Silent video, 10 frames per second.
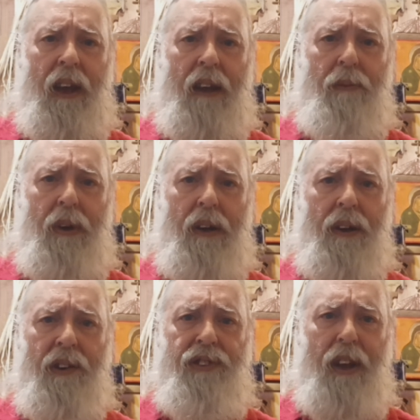and we are
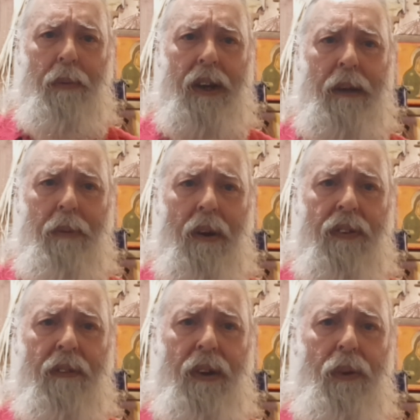going to celebrate the
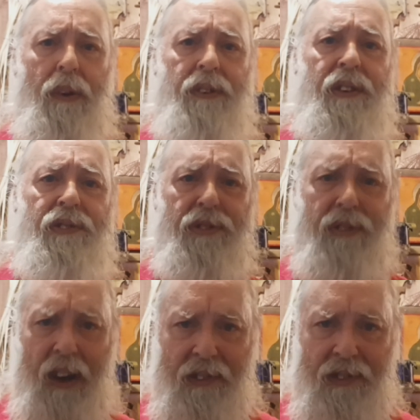birth of the Lord Jesus
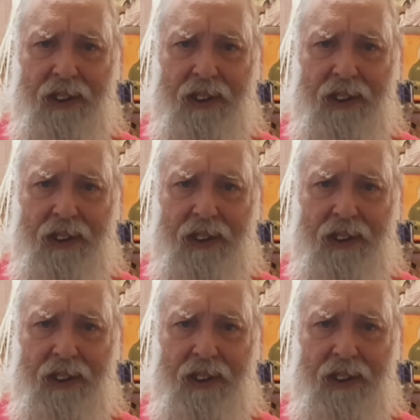Christ.